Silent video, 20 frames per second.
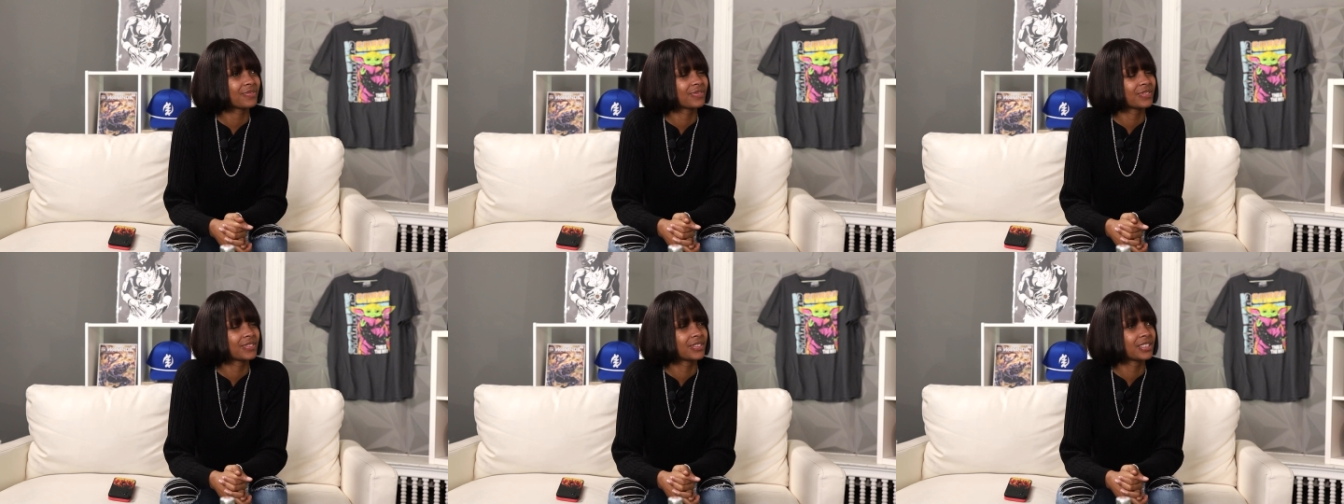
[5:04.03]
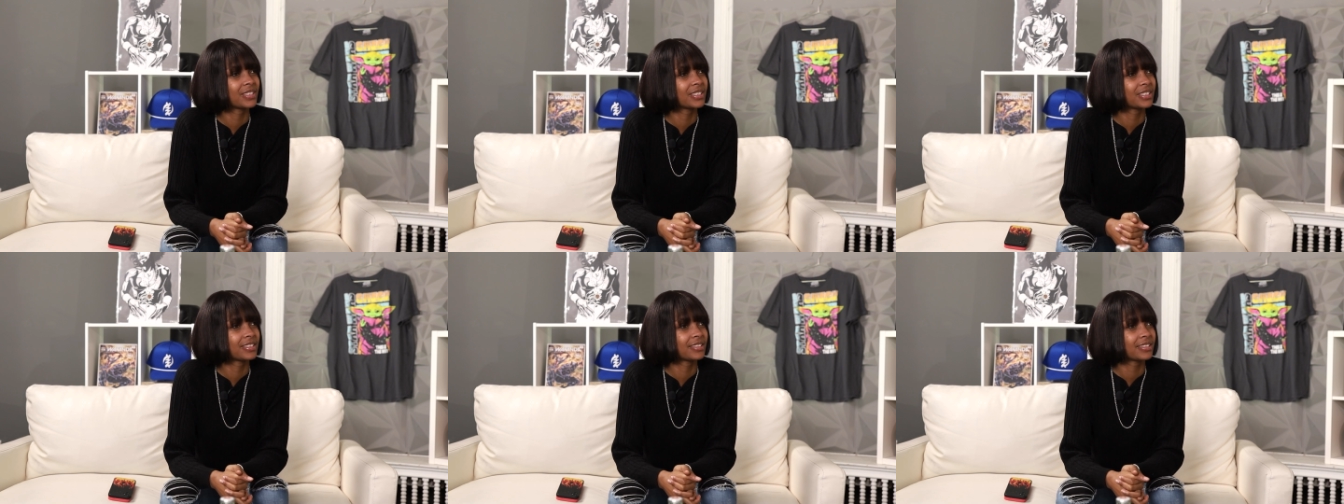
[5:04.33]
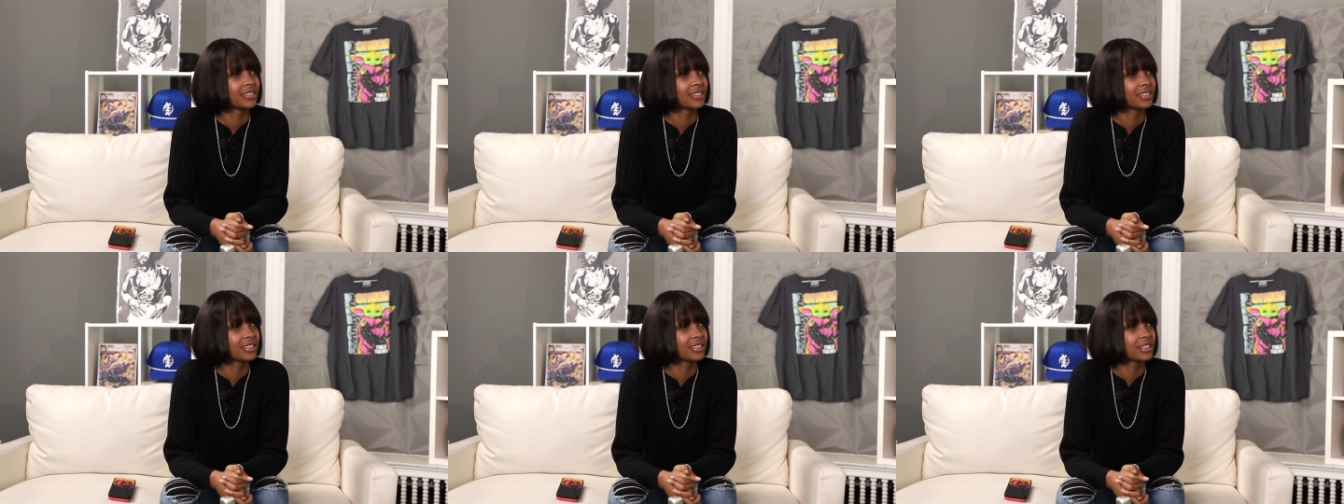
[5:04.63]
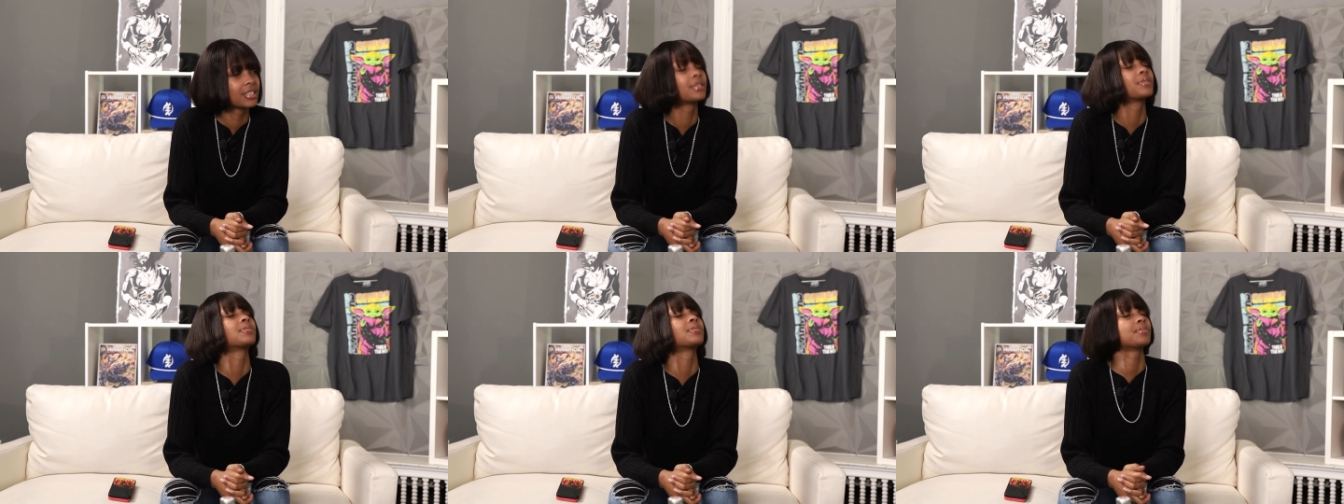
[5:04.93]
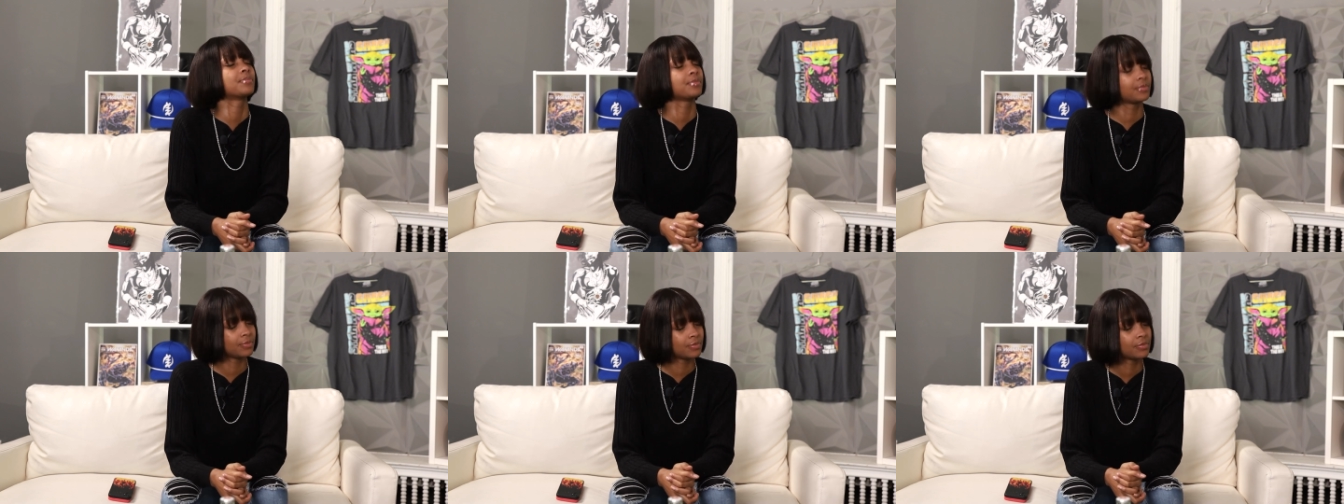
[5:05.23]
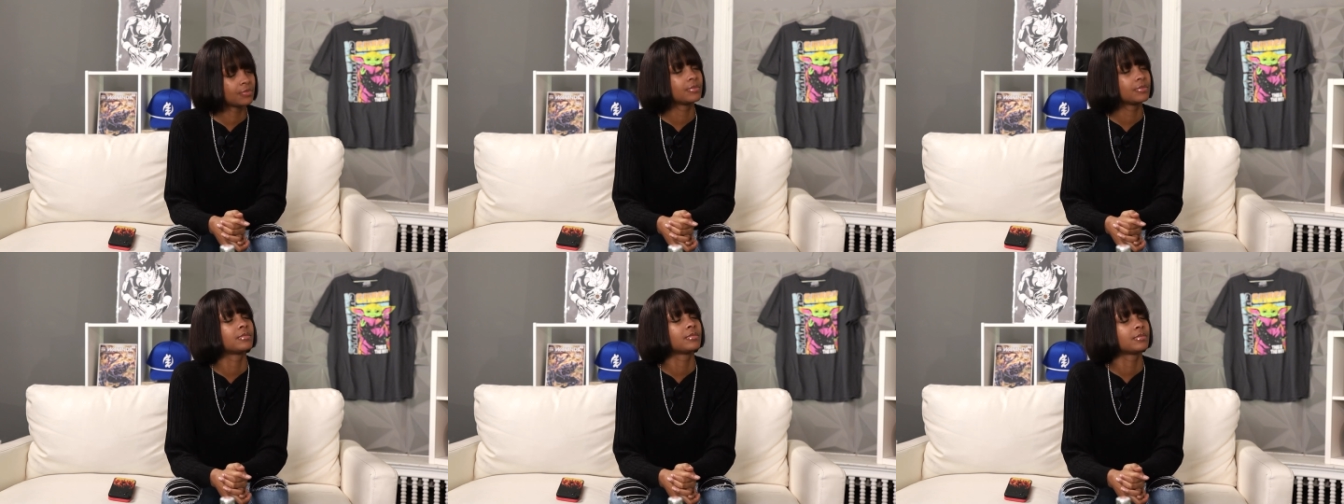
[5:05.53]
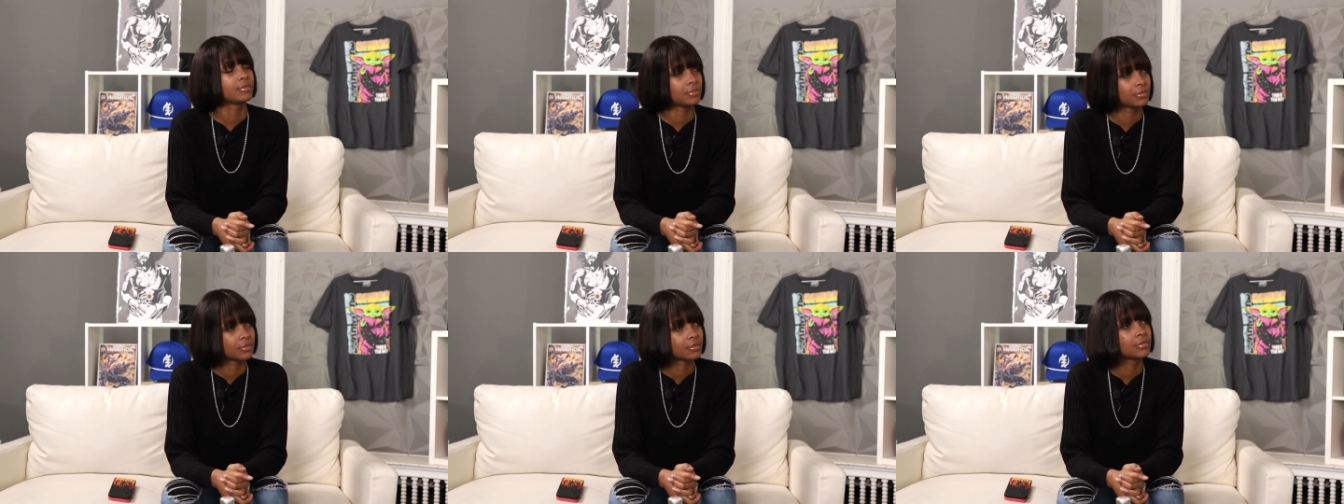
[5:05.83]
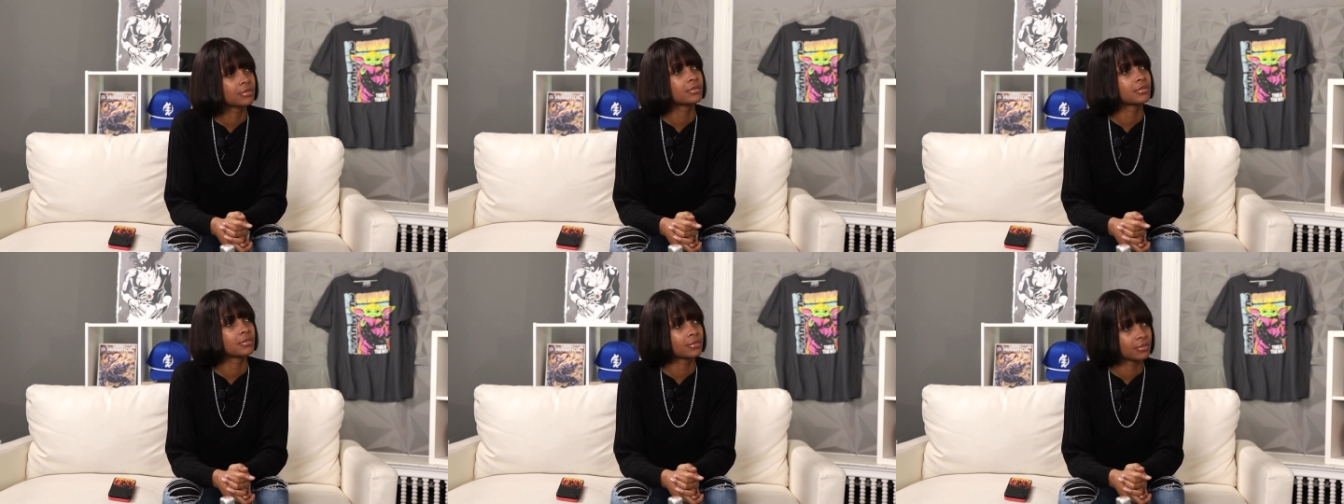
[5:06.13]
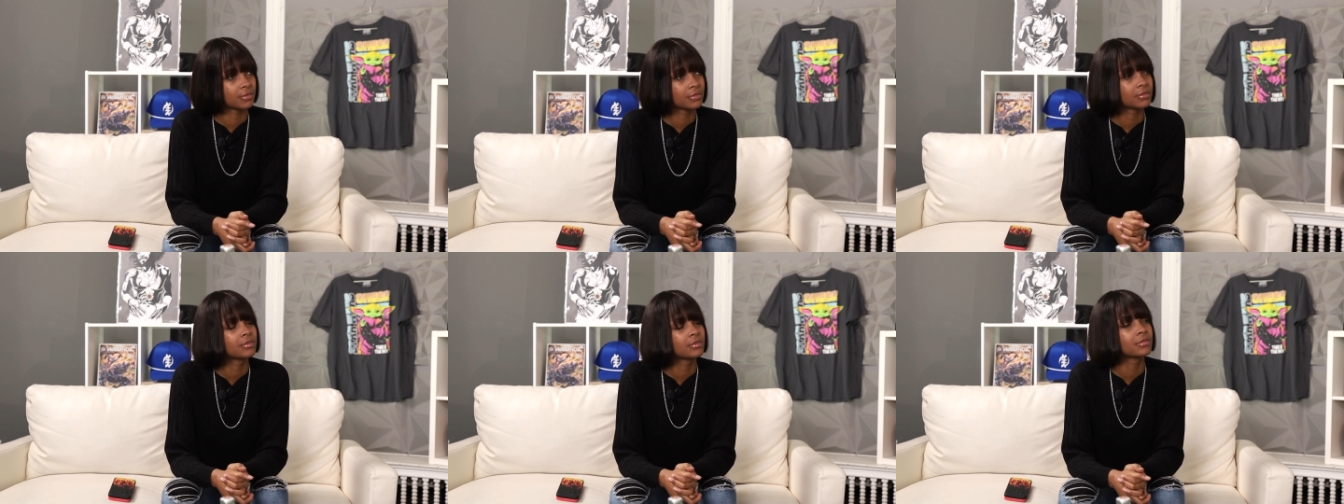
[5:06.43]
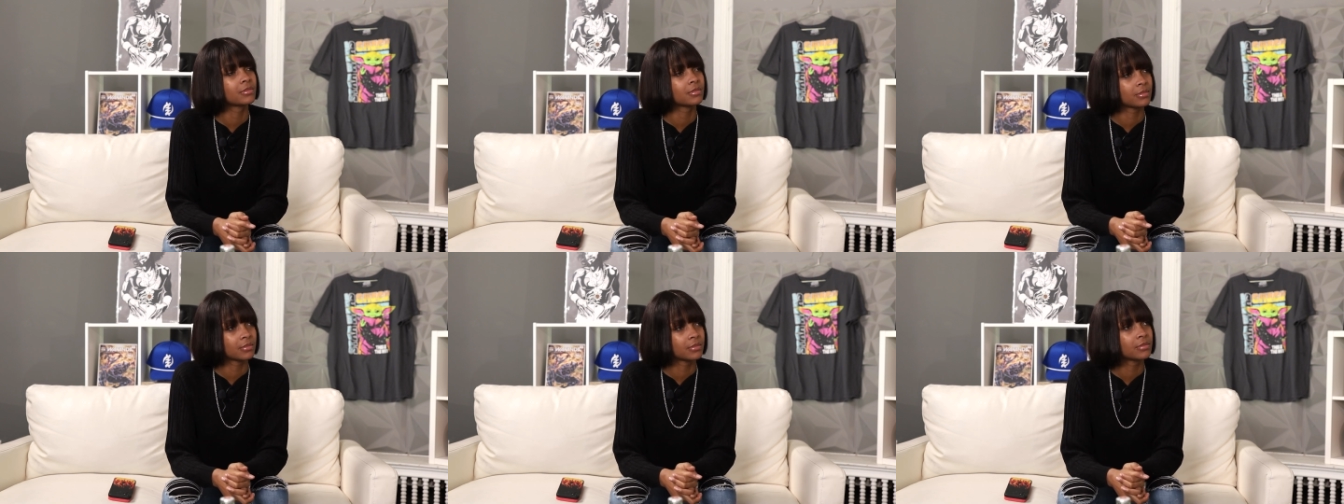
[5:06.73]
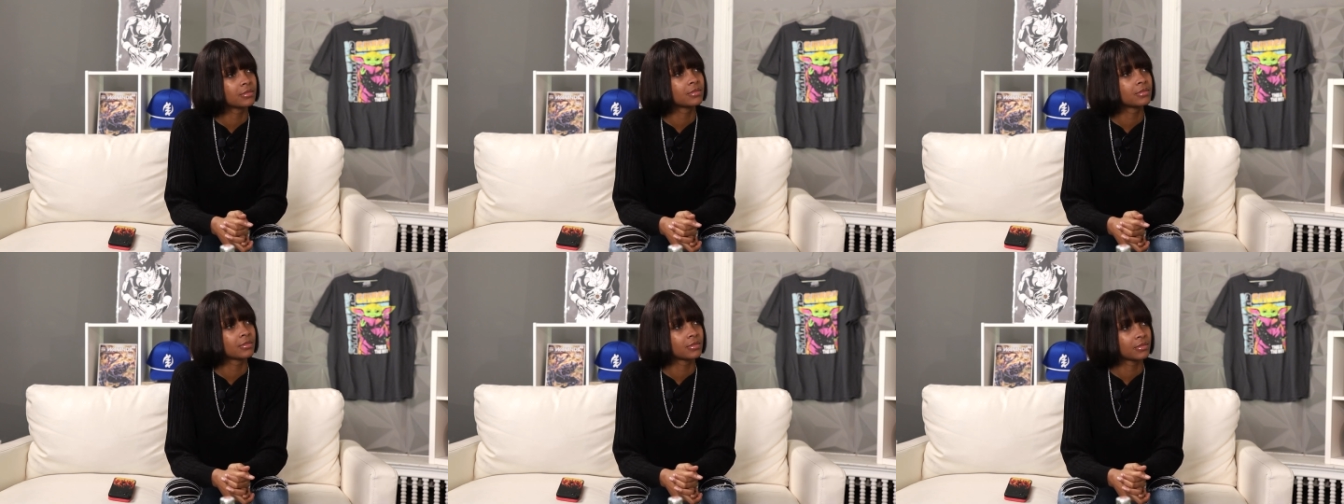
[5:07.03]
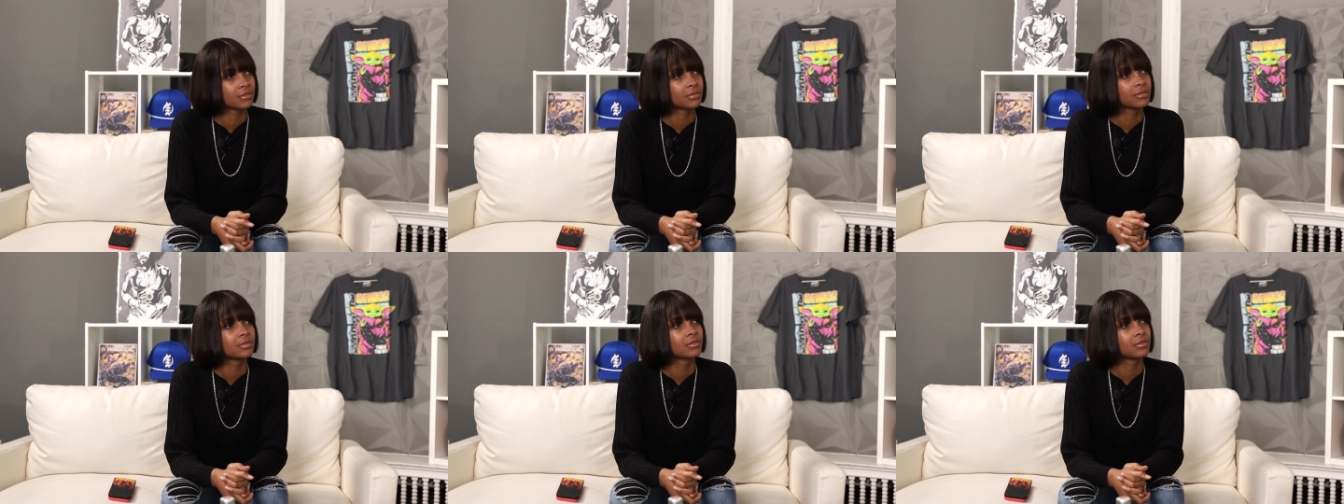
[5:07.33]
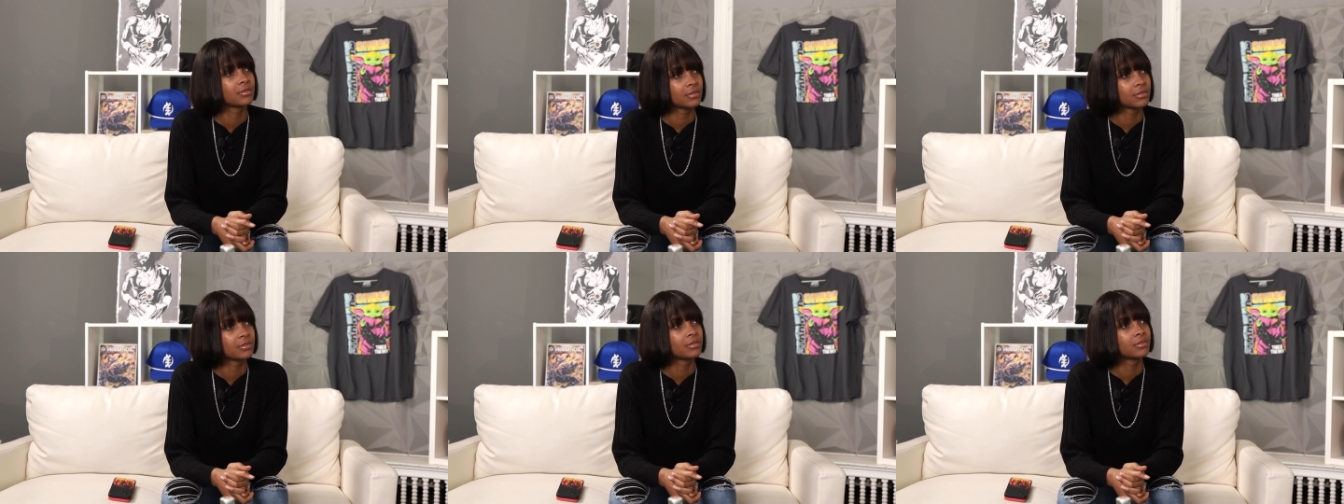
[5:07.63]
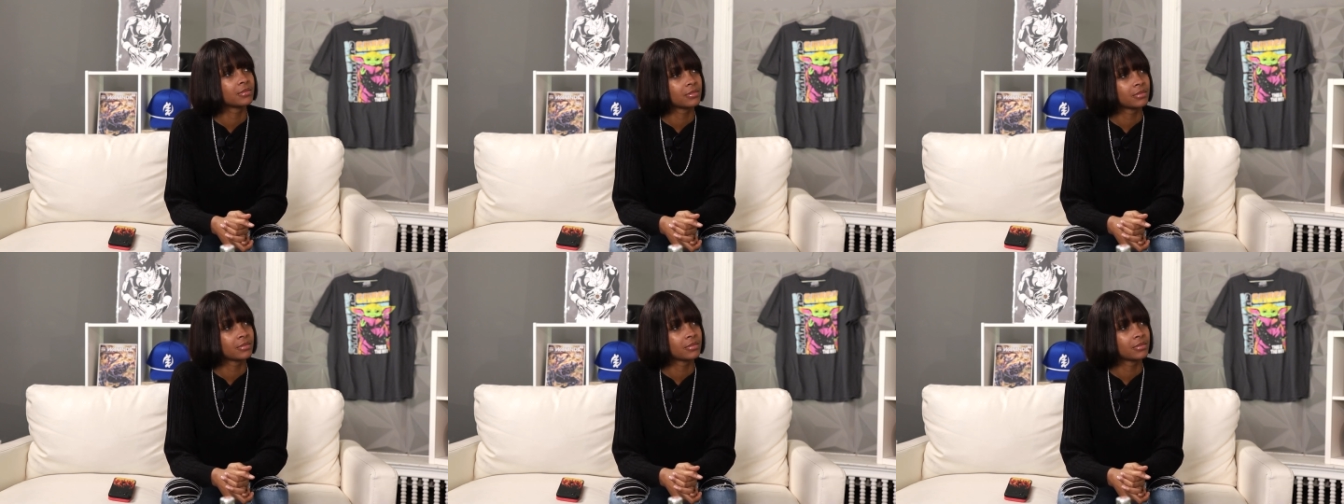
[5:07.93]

abstract thinkers. We doing this and this, so sometimes it takes a while for the plan to